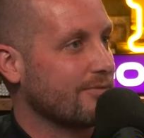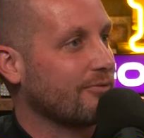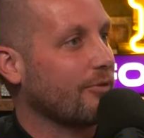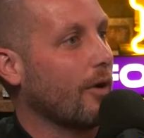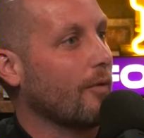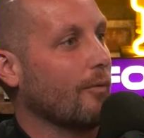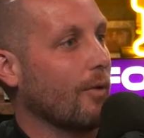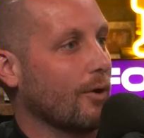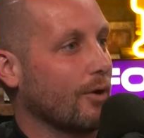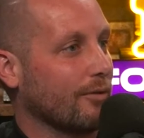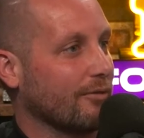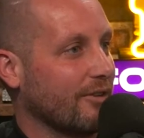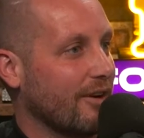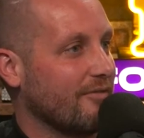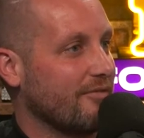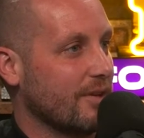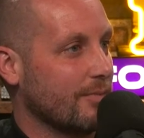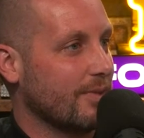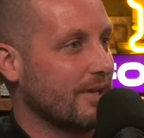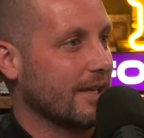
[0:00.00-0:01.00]
front runner for
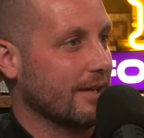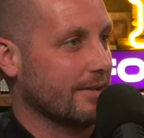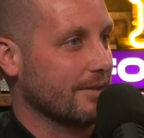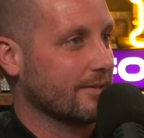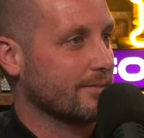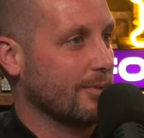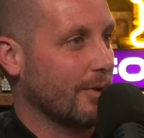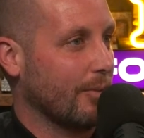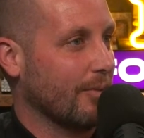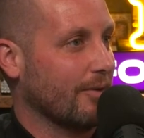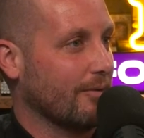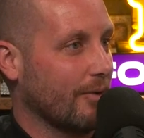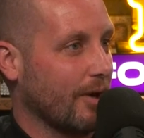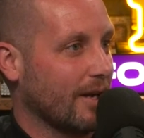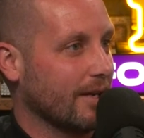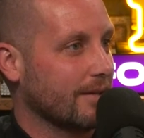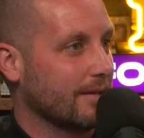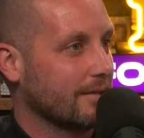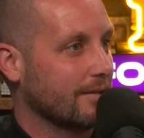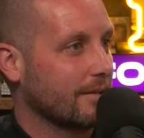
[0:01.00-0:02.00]
MVP at this moment,
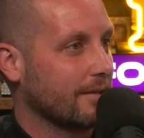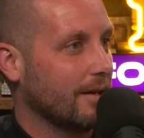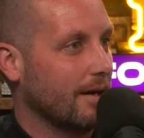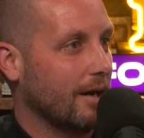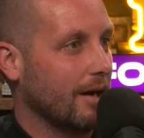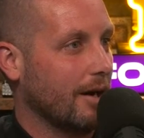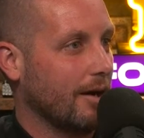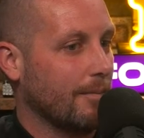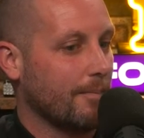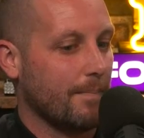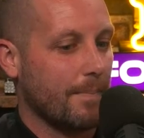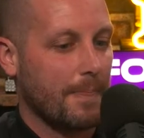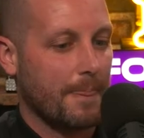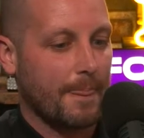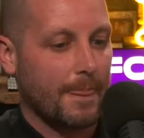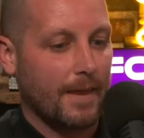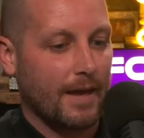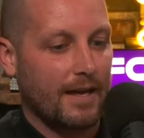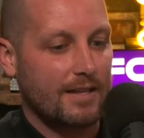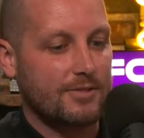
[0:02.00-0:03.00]
right? And
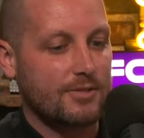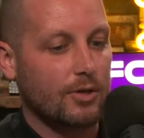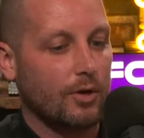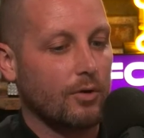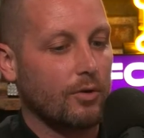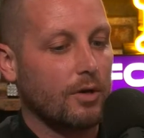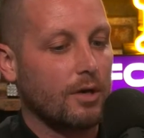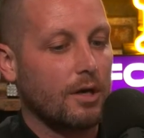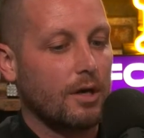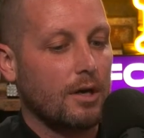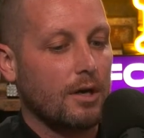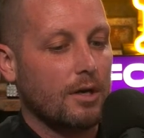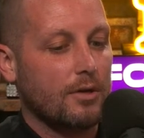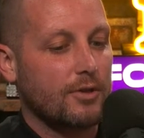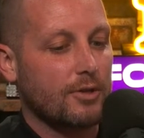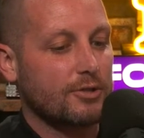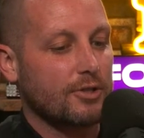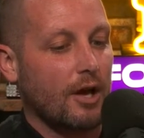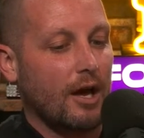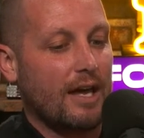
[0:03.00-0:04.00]
so
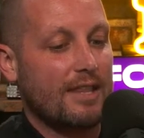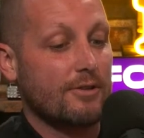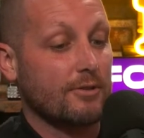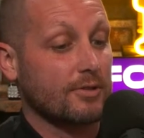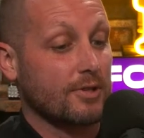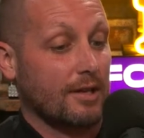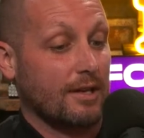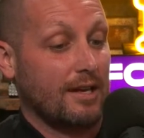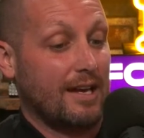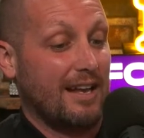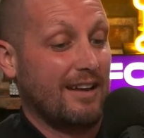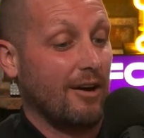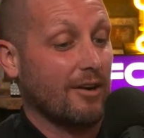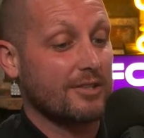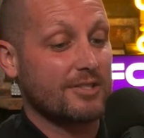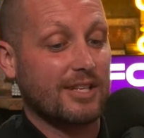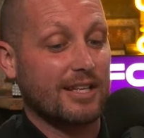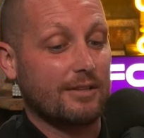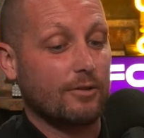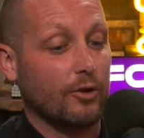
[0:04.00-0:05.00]
there's
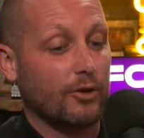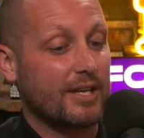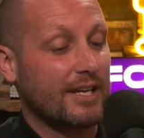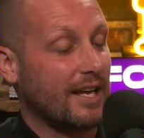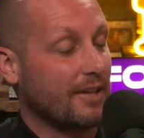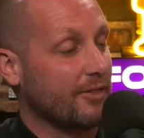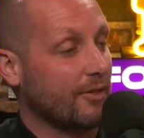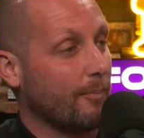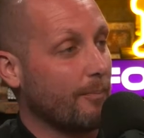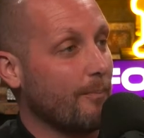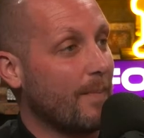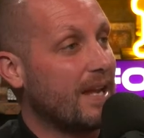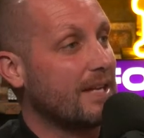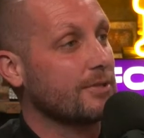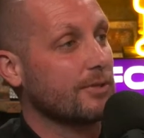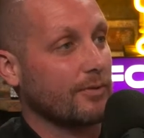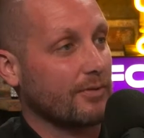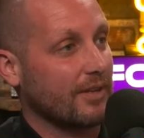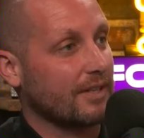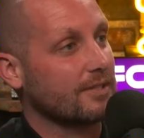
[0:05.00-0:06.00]
honestly, looking at the
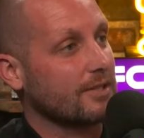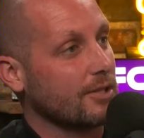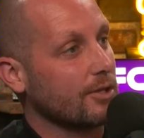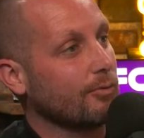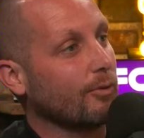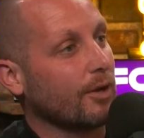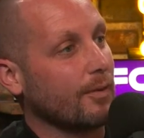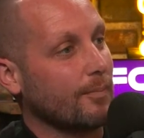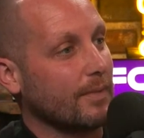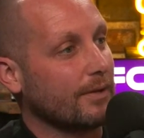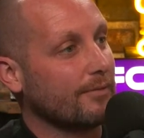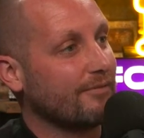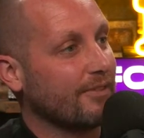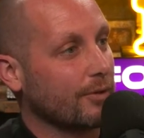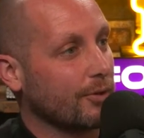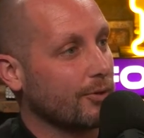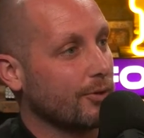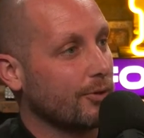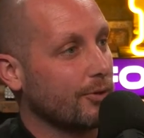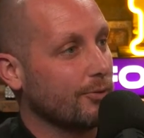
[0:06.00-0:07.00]
major things that you want a
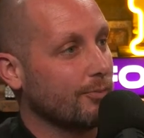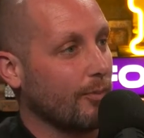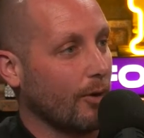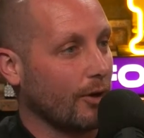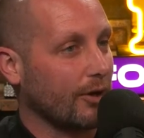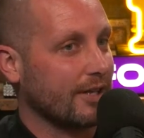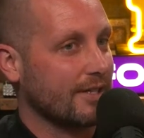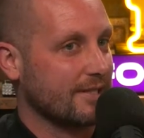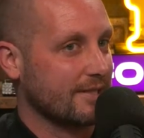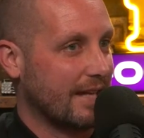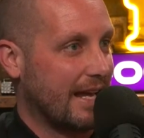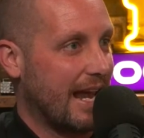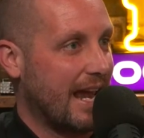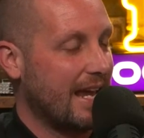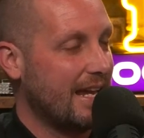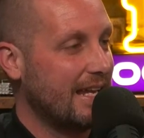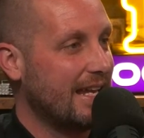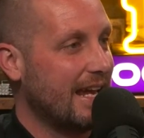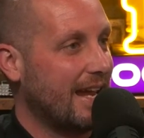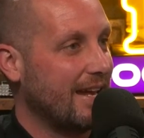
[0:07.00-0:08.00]
midfielder to do, Mark is
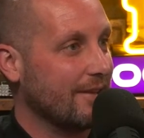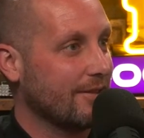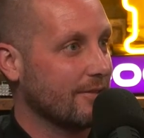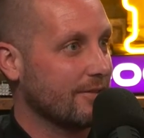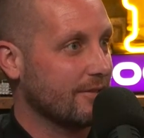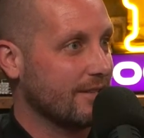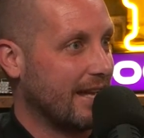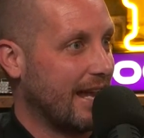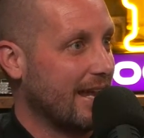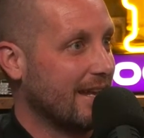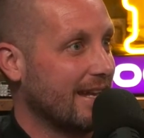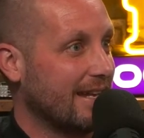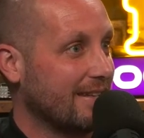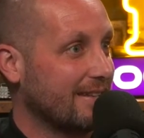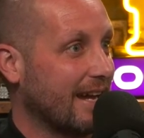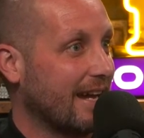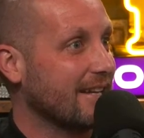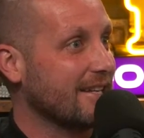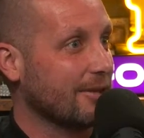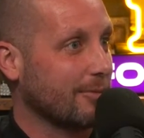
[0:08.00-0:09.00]
88th to
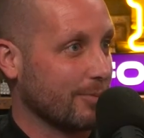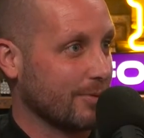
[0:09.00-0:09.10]
90th